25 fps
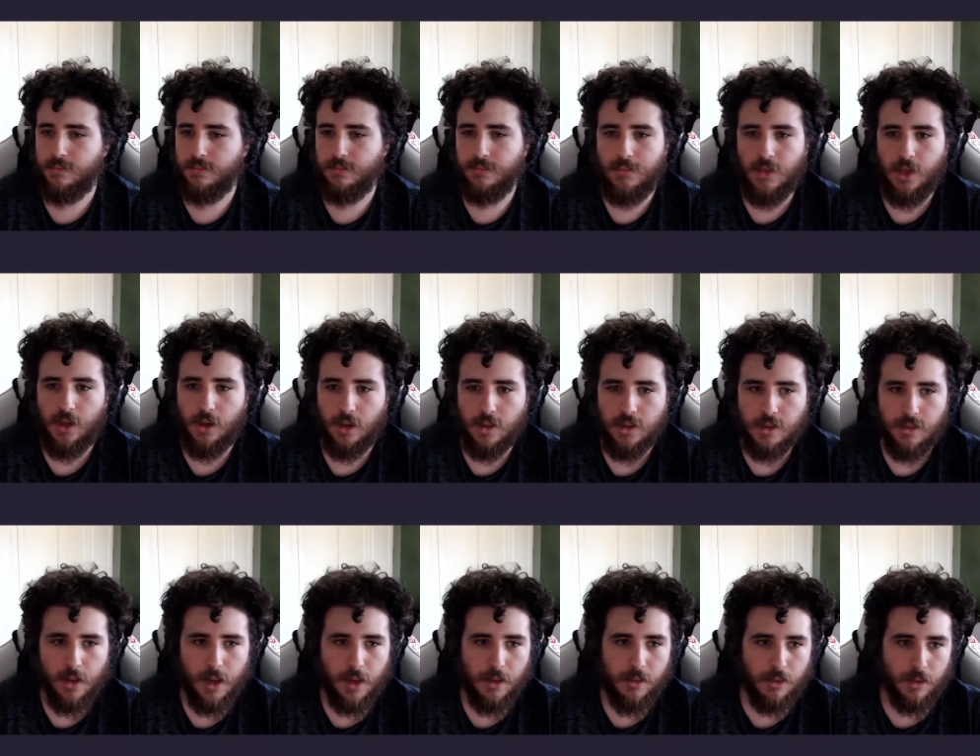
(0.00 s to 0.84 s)
because
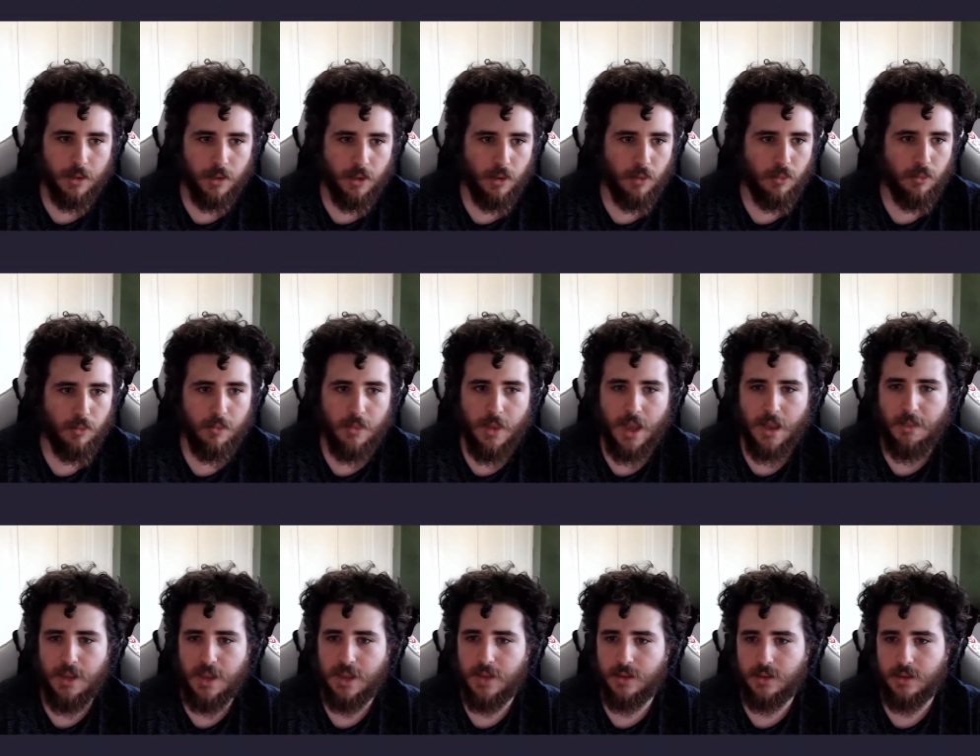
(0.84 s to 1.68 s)
I don't know,
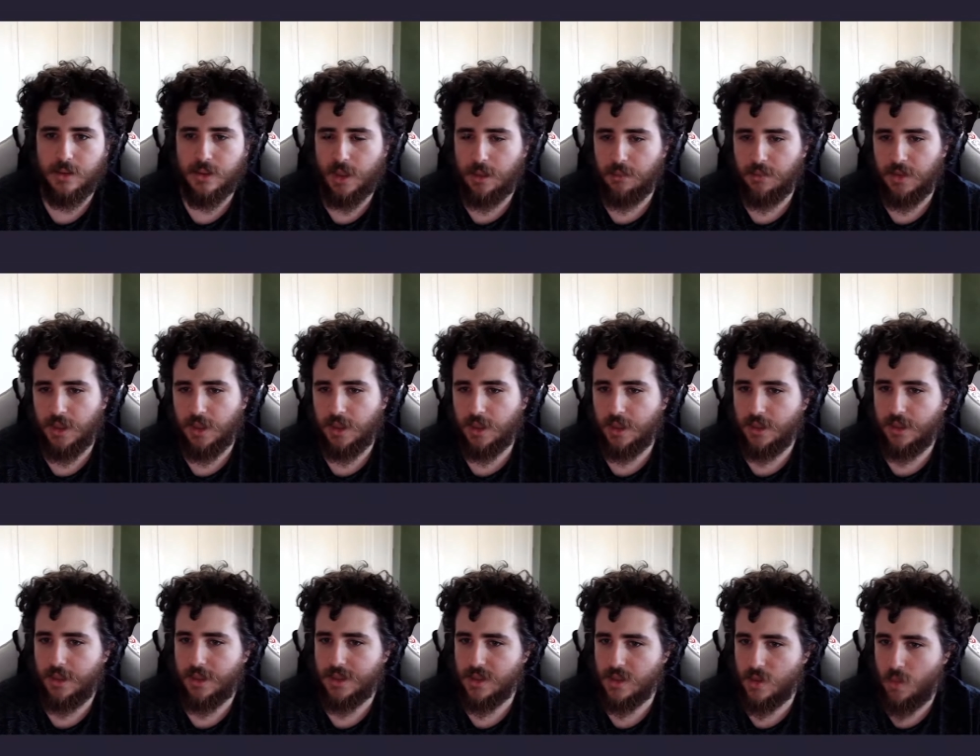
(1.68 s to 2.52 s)
maybe there's something that
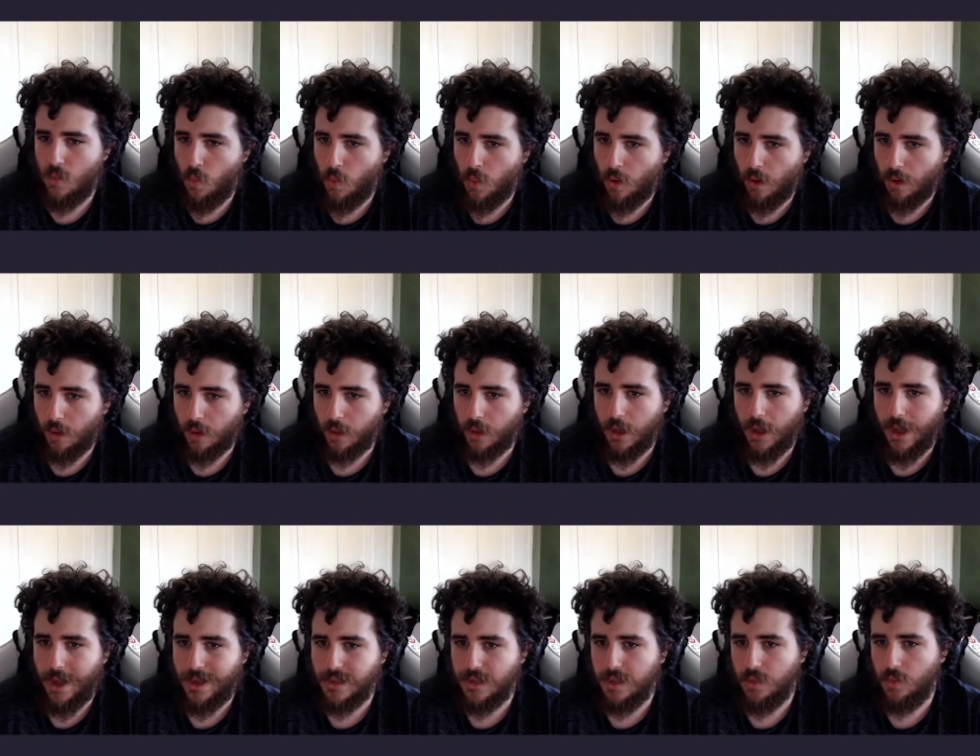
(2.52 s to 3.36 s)
doesn't work
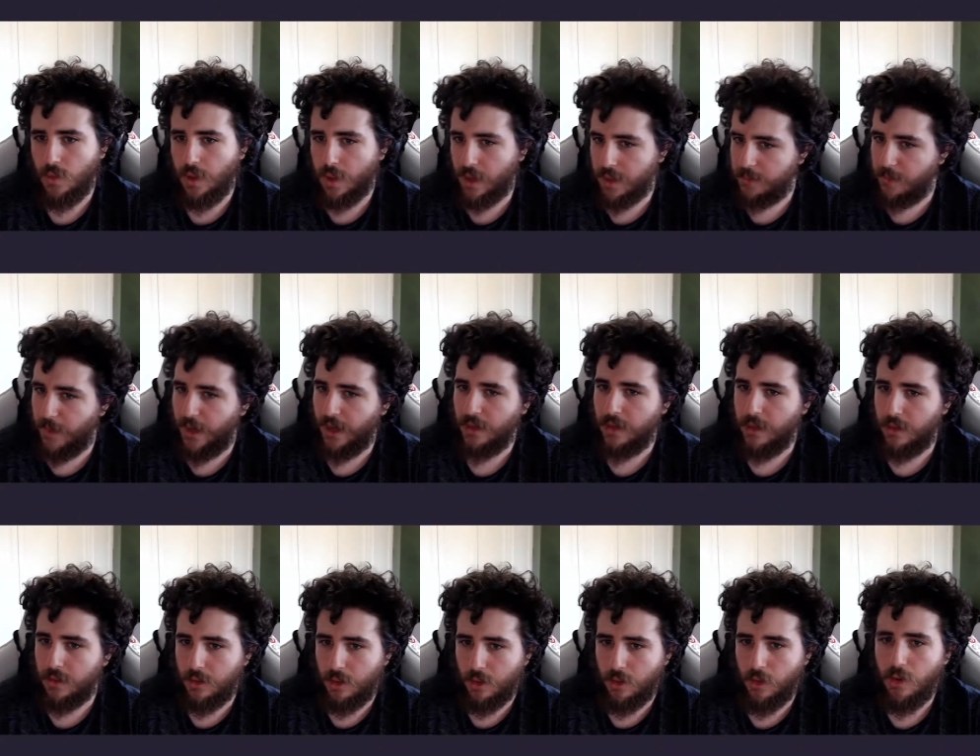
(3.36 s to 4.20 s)
as you would expect
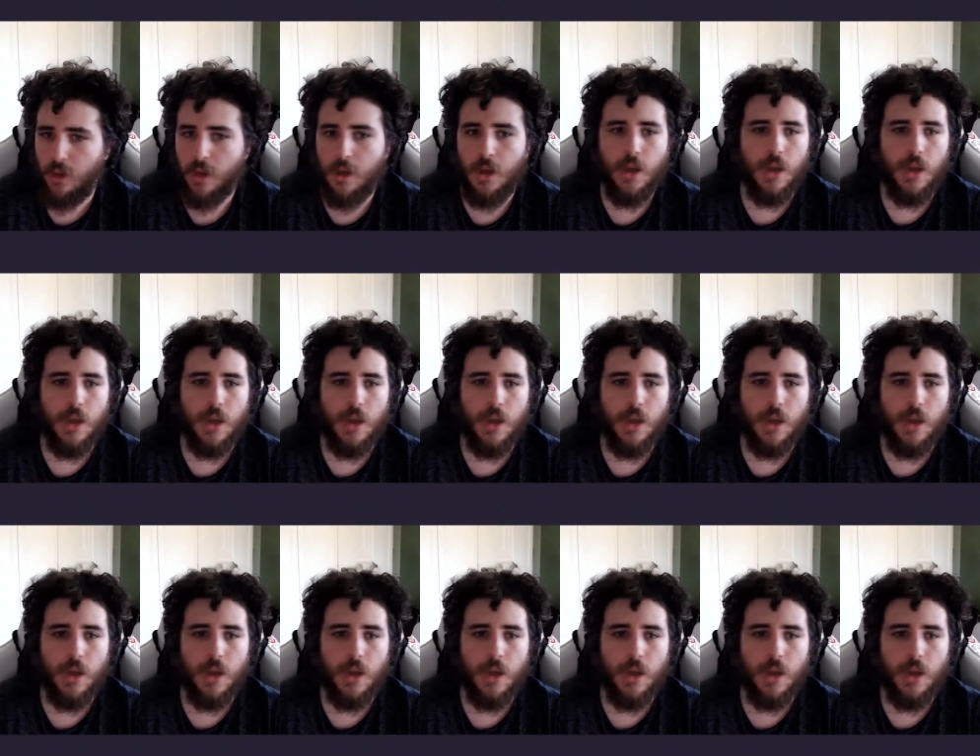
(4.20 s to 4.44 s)
it to.